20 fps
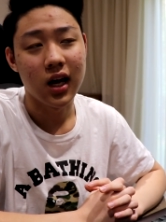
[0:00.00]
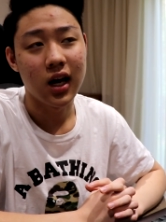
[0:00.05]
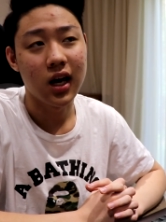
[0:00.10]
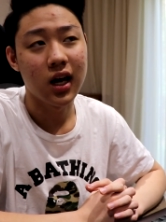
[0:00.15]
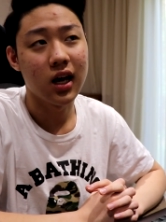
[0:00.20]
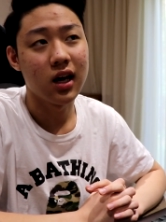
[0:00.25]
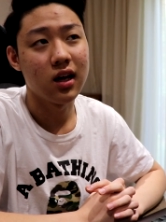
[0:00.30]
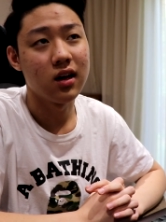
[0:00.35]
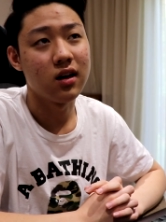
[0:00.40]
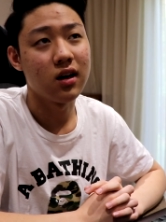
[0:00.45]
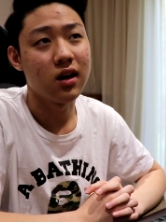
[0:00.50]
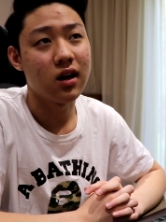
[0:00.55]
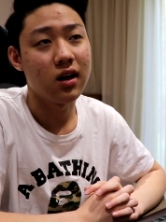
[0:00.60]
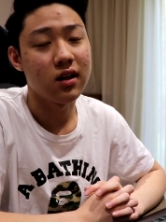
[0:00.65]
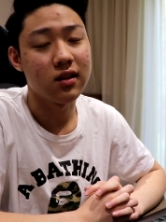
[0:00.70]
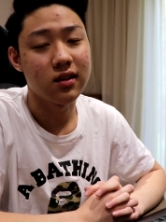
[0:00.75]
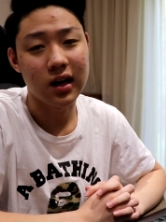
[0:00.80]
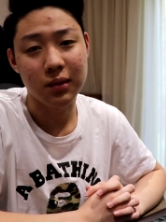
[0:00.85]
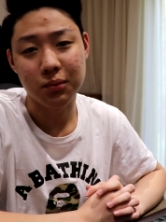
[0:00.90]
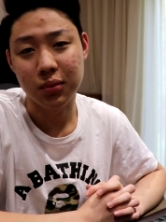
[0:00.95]
and
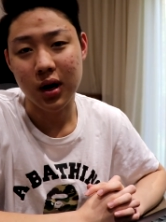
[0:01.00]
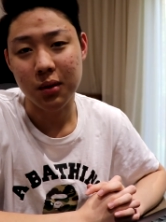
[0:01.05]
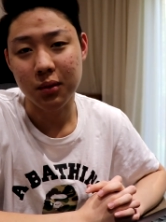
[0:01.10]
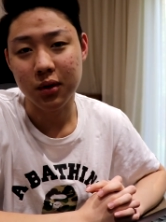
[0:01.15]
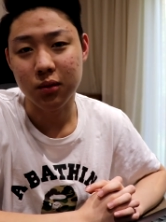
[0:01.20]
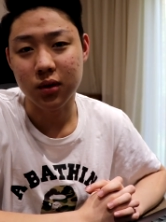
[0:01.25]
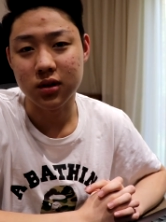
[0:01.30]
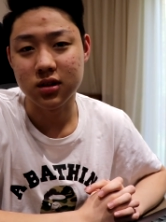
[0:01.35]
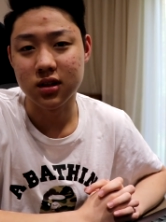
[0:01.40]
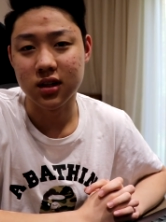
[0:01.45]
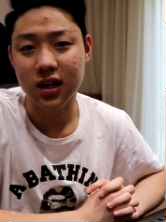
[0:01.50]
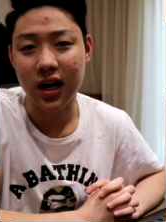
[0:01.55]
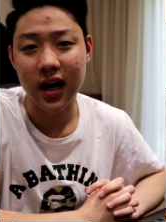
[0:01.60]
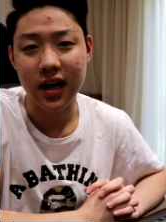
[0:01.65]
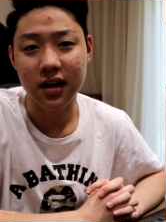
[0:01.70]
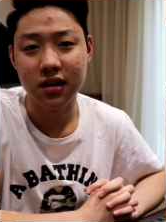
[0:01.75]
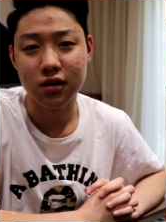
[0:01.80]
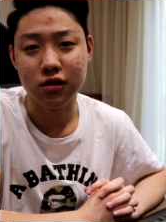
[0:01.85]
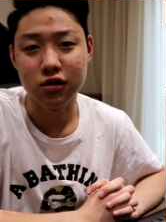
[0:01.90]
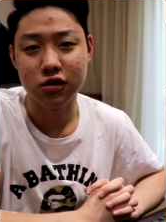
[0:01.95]
that probably wasn't the
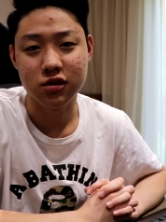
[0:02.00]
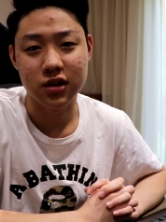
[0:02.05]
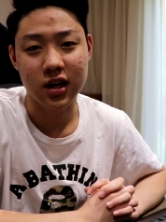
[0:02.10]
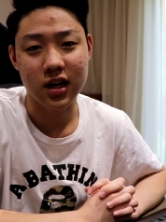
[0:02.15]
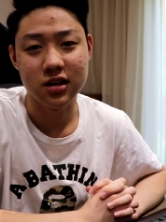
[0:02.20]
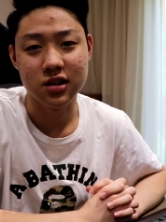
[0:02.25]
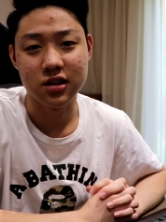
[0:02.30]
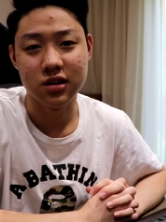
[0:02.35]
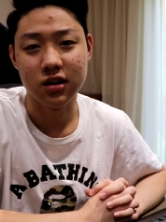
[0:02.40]
ideal strategy